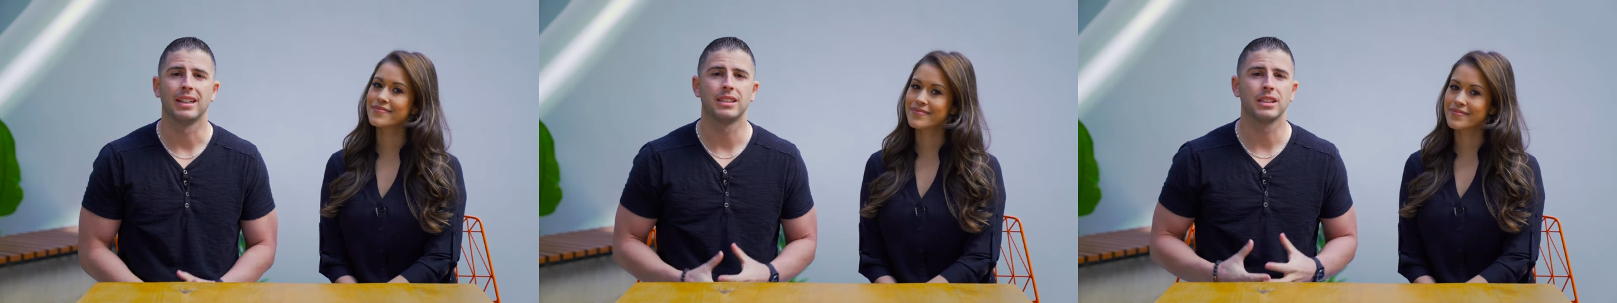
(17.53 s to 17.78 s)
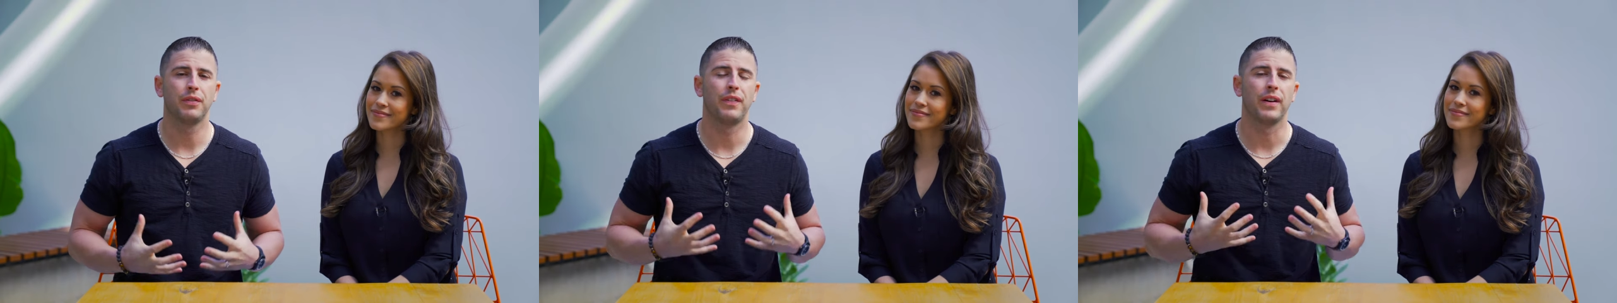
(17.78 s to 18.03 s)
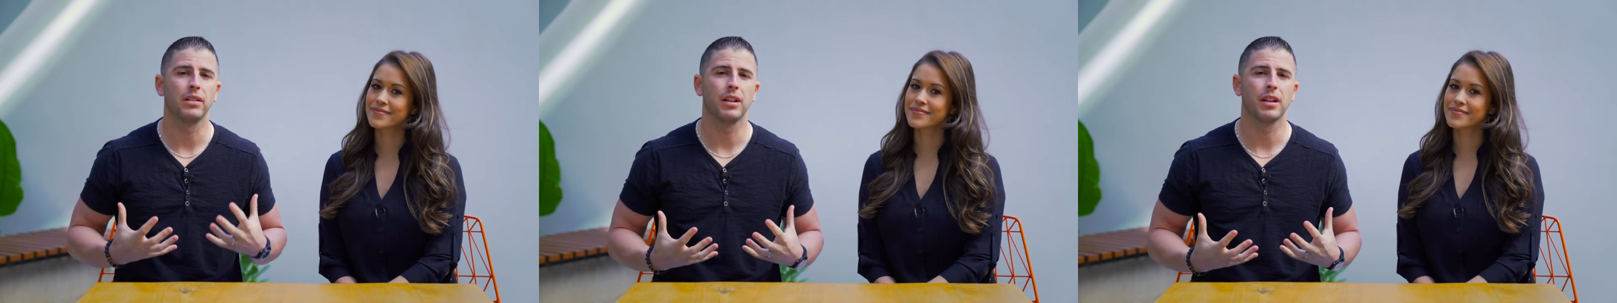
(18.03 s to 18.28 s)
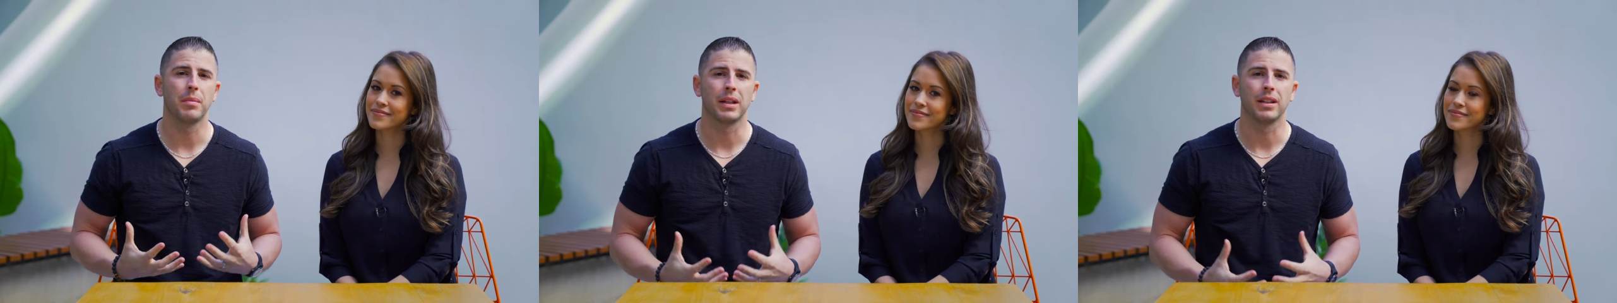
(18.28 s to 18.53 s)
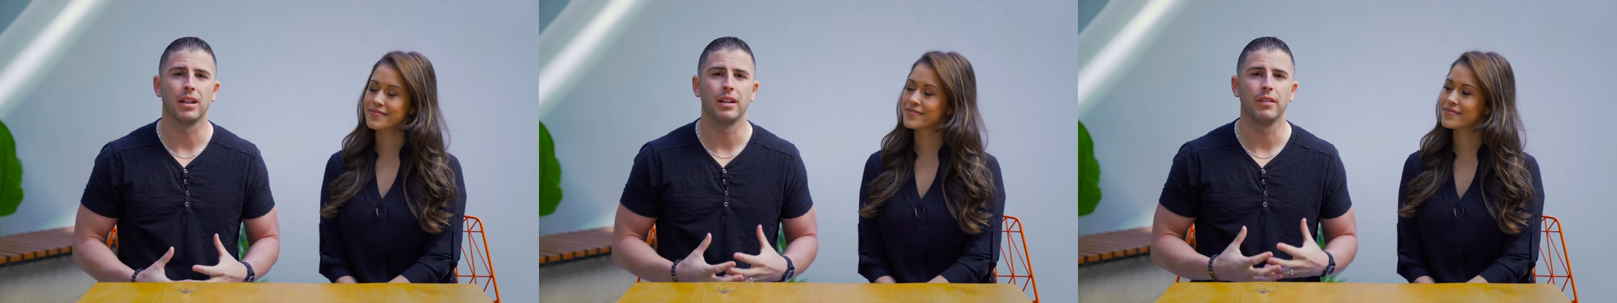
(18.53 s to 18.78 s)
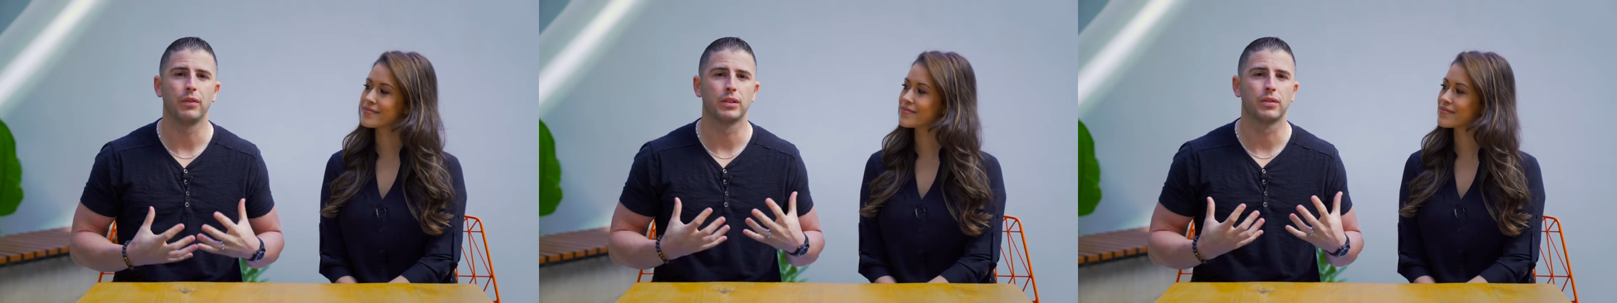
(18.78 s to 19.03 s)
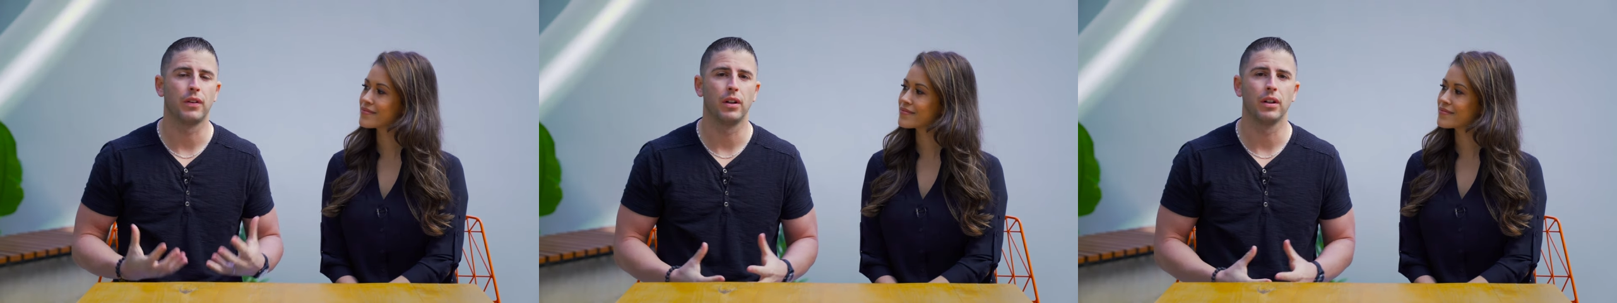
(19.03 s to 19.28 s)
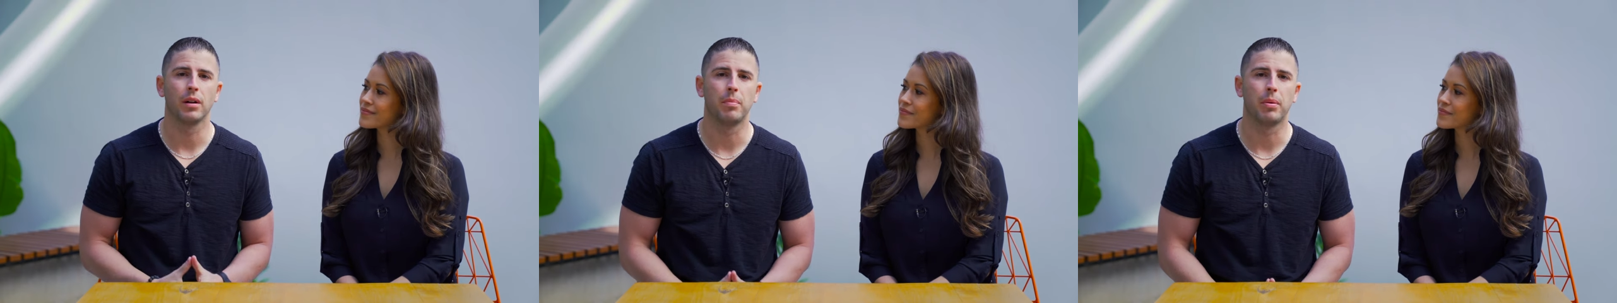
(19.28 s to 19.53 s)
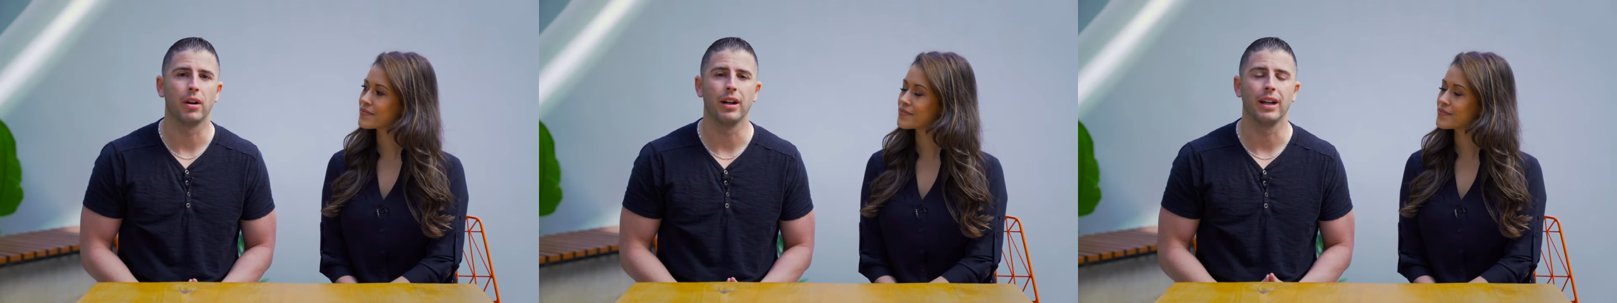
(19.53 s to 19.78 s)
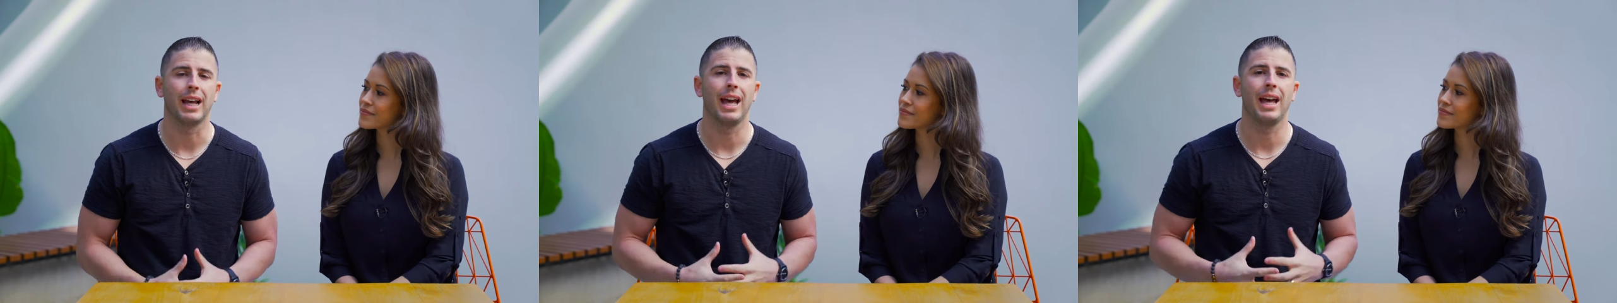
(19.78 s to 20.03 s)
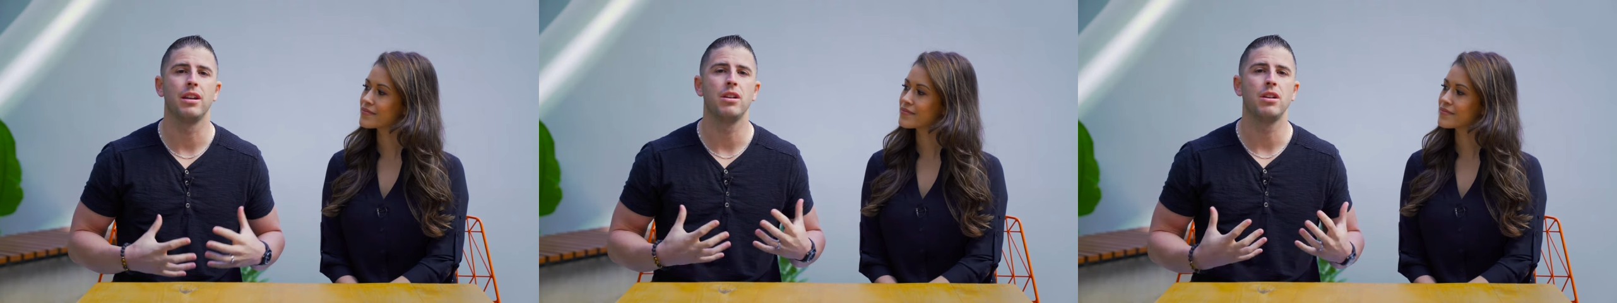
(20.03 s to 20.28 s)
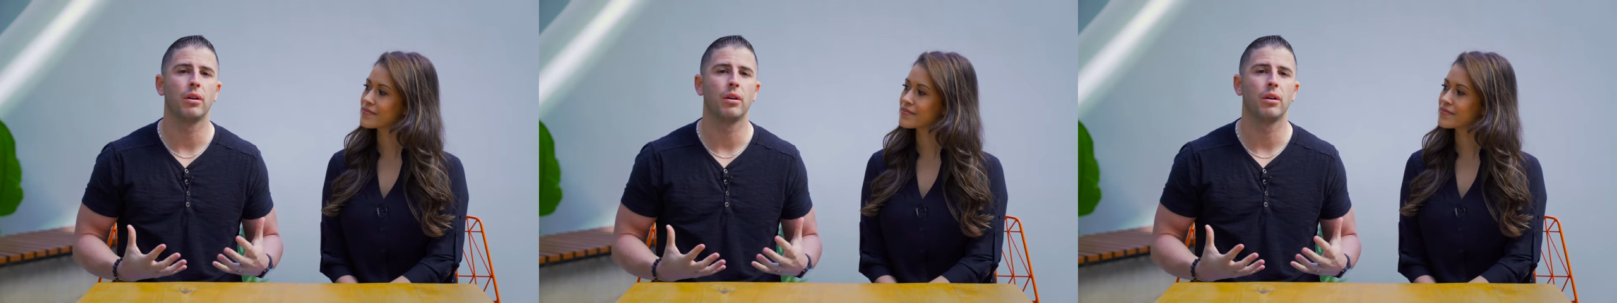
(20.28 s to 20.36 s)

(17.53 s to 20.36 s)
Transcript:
Speaker 1: and I just felt like my life was falling apart and I had